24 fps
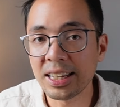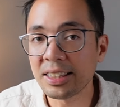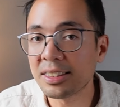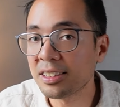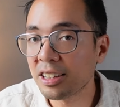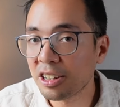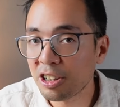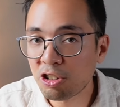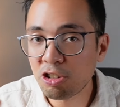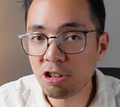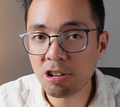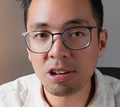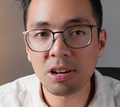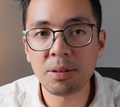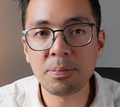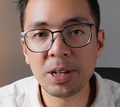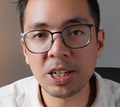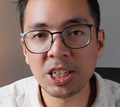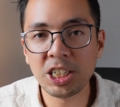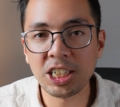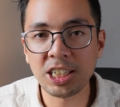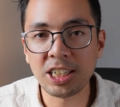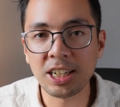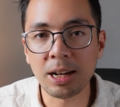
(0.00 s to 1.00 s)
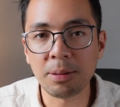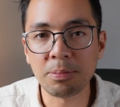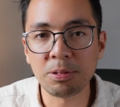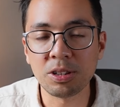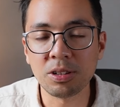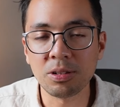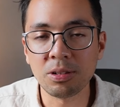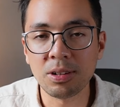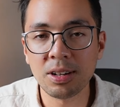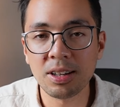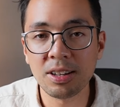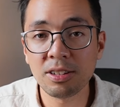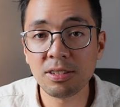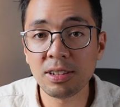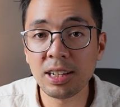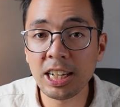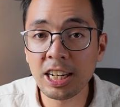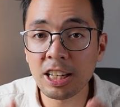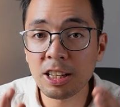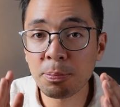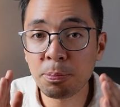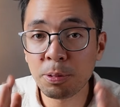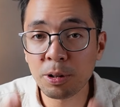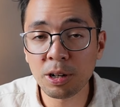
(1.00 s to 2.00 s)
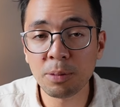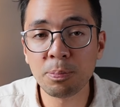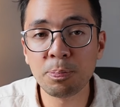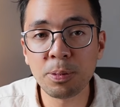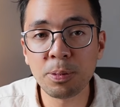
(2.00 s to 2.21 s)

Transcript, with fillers: It's gonna trigger a binge eating episode. So you need to put a